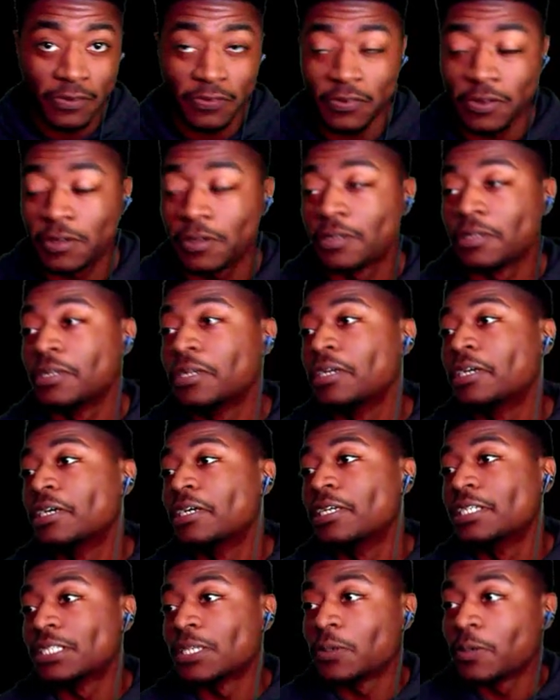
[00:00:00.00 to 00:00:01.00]
for her.
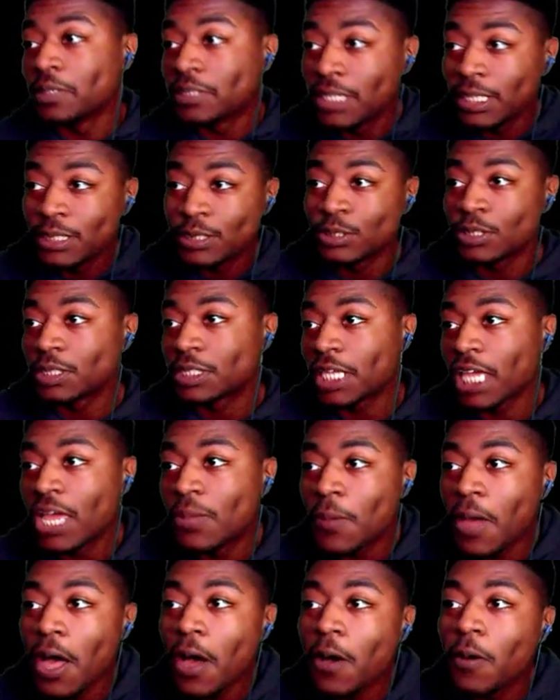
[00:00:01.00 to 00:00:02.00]
So her teaser just
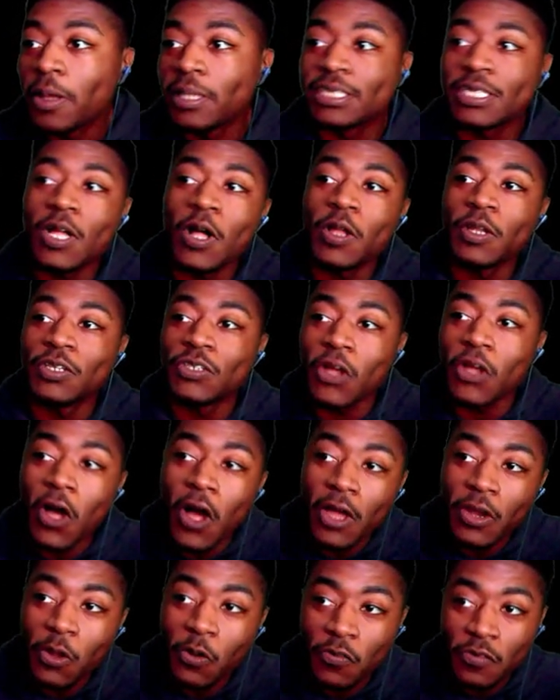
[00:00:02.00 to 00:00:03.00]
came out. It's called
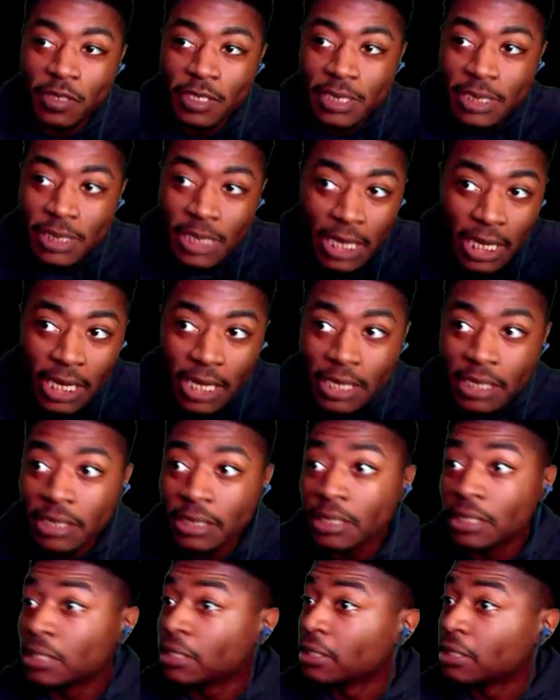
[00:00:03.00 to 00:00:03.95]
Dawn Over the Sand.